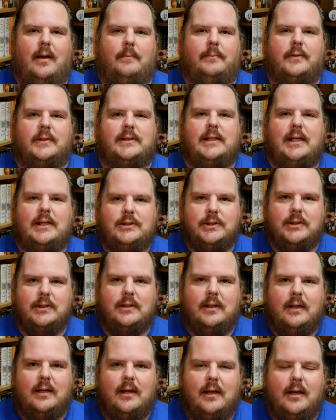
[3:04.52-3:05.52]

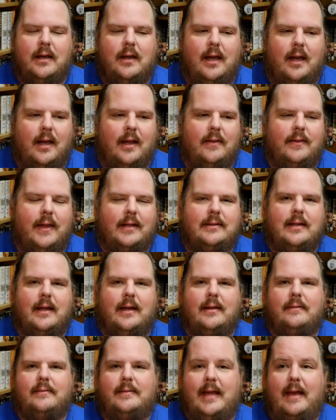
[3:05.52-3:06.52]
procedure uh, that,
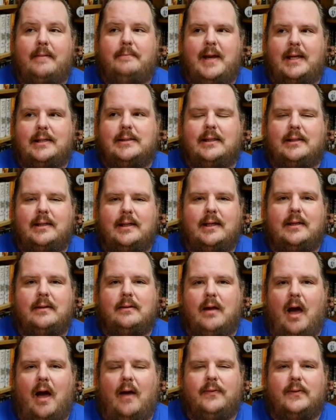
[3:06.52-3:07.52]
that, that
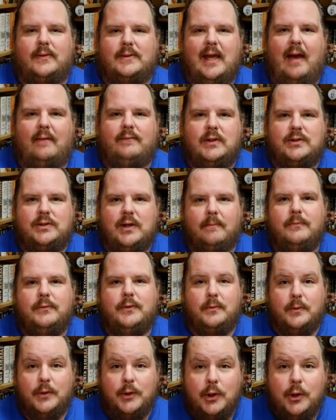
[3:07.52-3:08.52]
basically authors have to jump
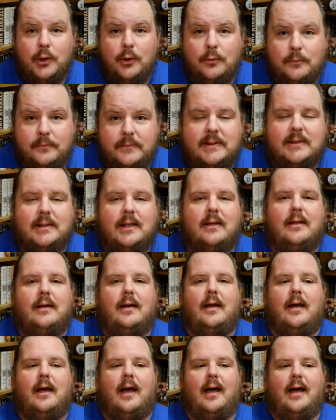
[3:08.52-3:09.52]
through hoops
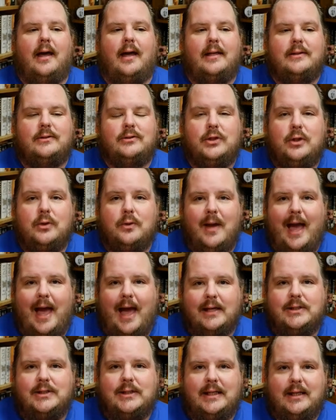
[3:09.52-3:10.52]
uh, to
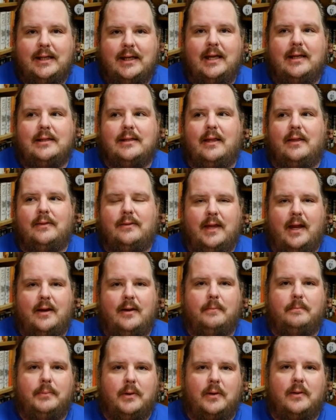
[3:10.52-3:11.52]
actually get
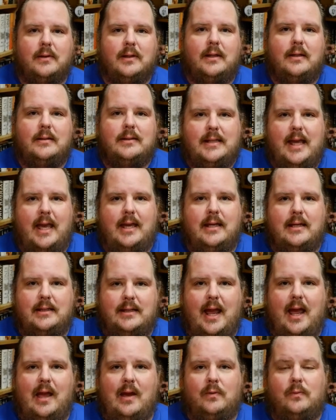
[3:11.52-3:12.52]
their book taken
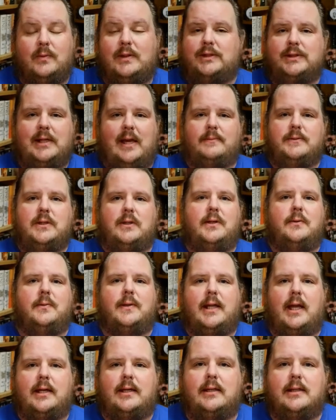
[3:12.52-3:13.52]
down, which is absolutely
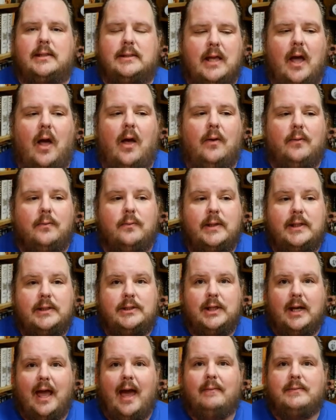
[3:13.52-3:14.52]
ridiculous. All we
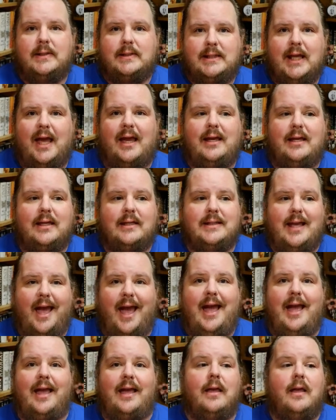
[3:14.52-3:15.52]
should have to say is,
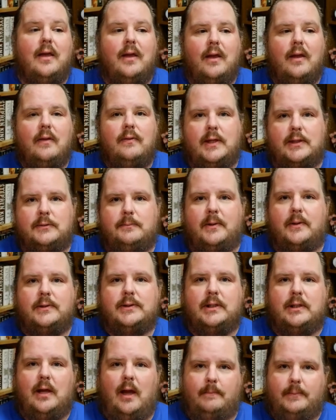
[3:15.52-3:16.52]
hey, this
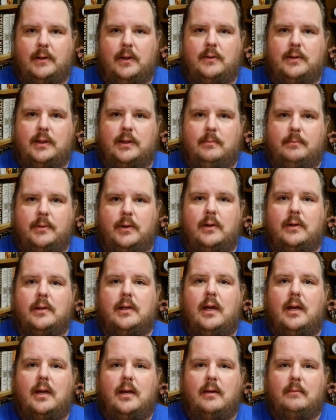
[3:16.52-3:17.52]
person uploaded the
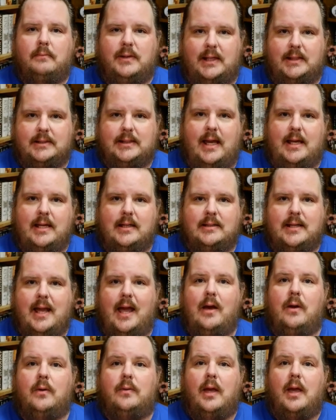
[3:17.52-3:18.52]
book, please take it
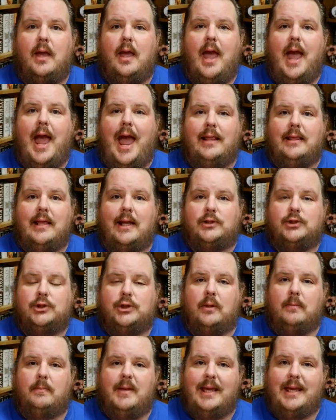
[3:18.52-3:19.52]
down, and that
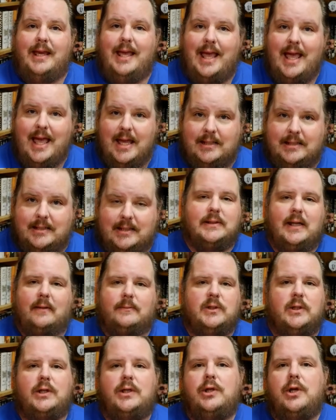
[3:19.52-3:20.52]
should be it. There's
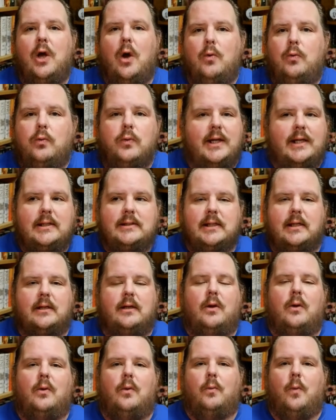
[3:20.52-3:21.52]
absolutely no
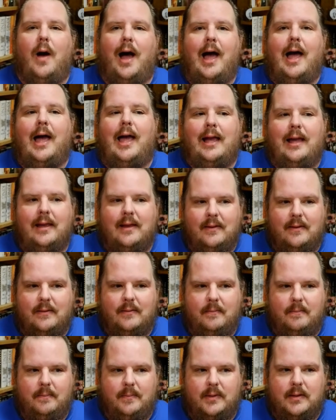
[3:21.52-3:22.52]
reason why
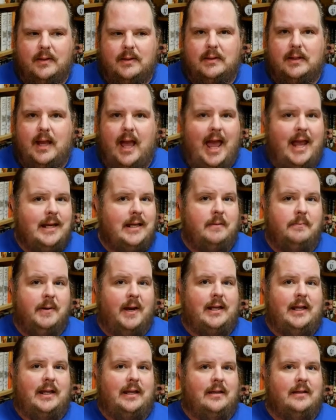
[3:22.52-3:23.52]

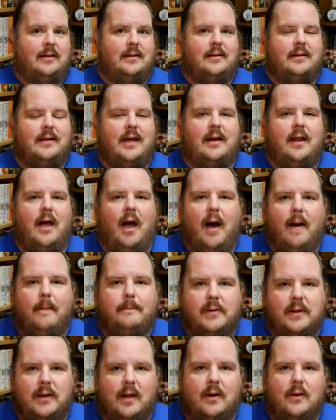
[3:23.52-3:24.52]
anybody can
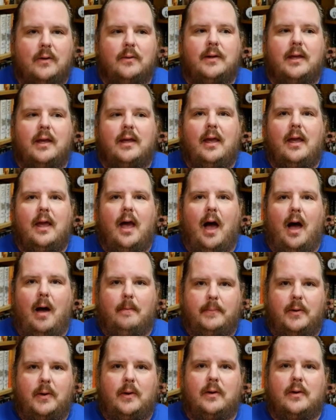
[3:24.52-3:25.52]
upload a
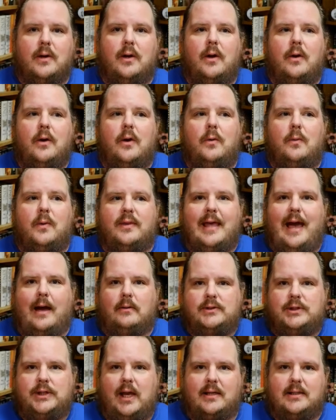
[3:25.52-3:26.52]
book
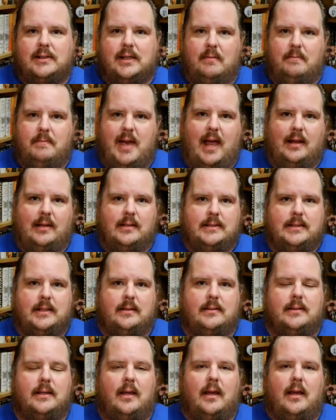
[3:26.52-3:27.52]
without checks and
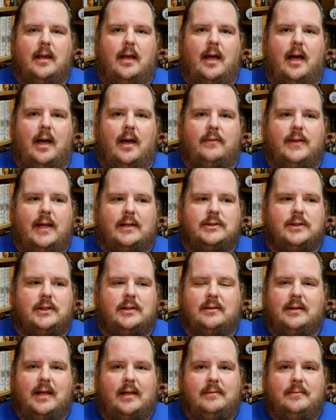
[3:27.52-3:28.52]
balances. Uh, that just,